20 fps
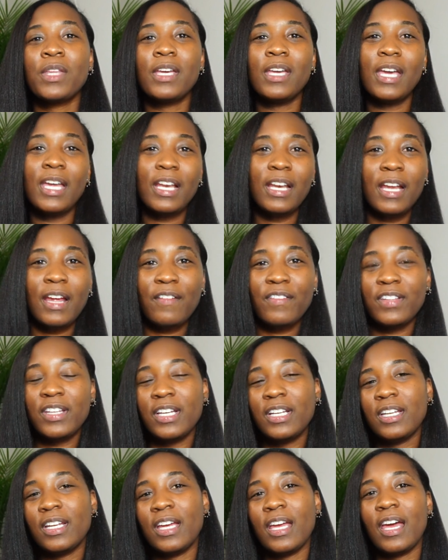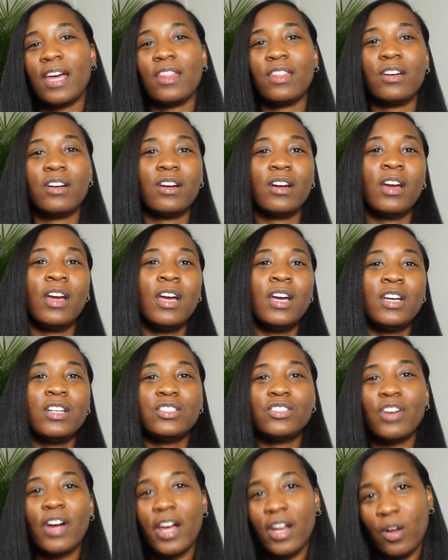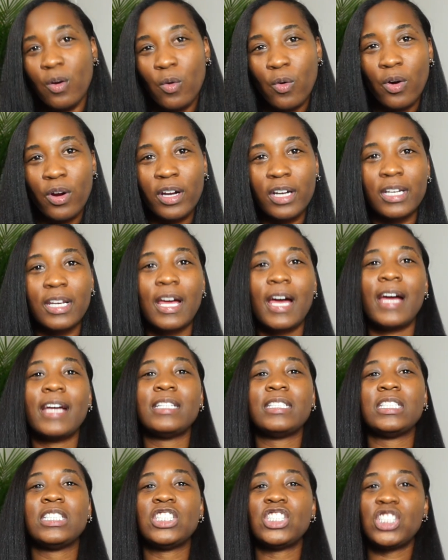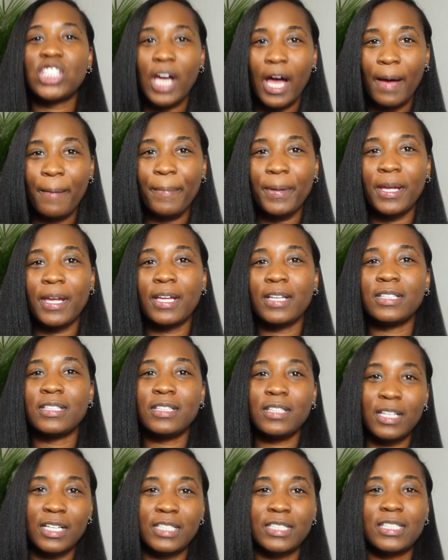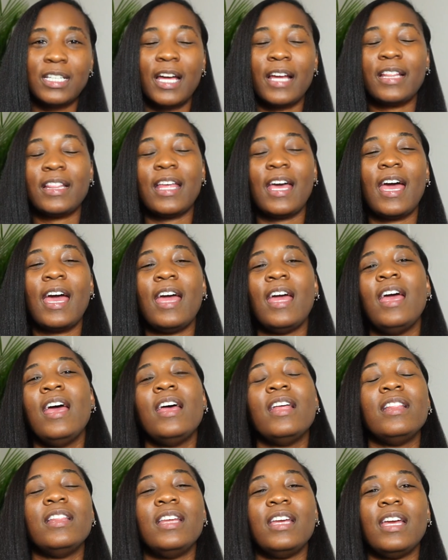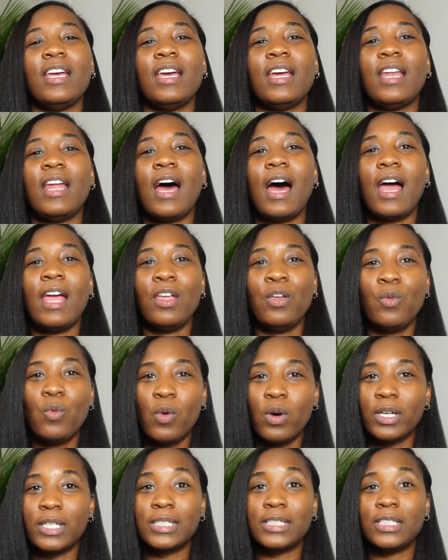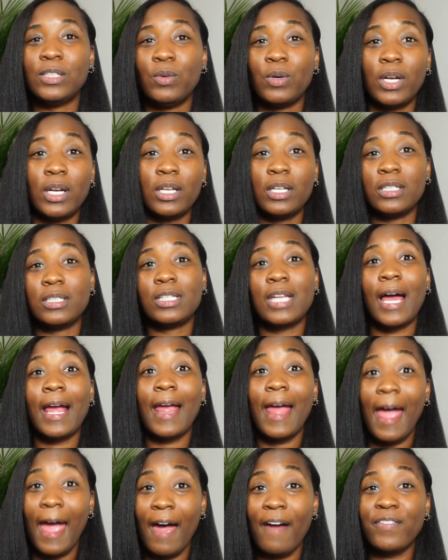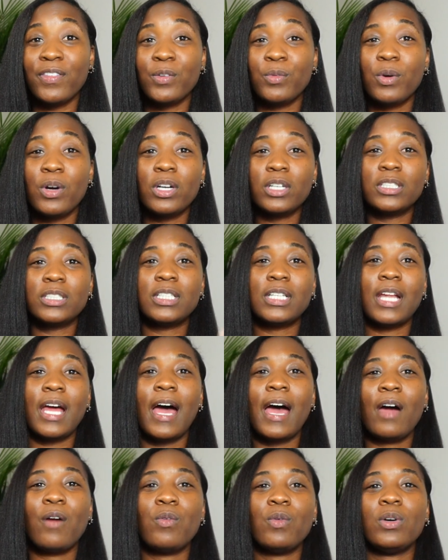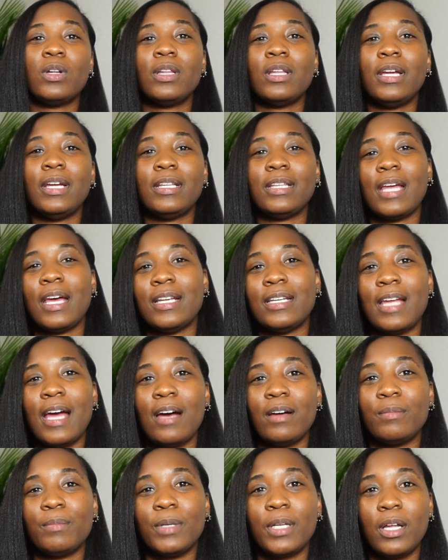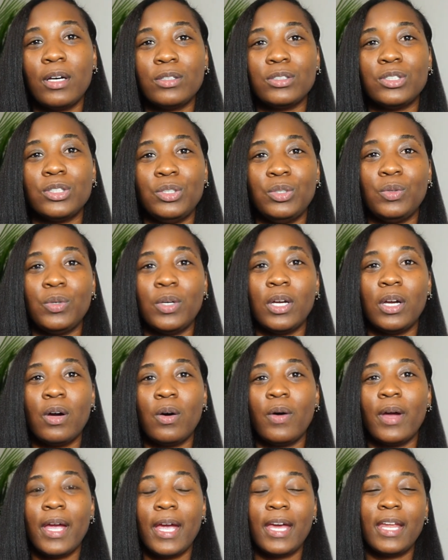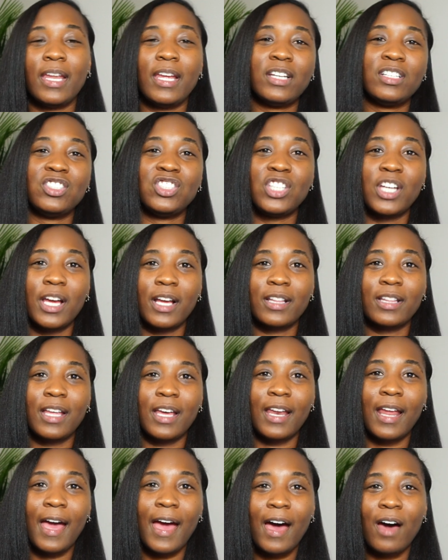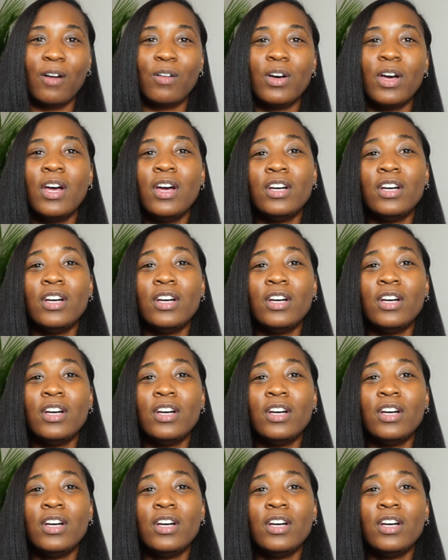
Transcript: getting everything together, trying to organize it, shopping and things like that, then you want to see what it looks like afterwards, then I will link that down below so you can go ahead and check that out.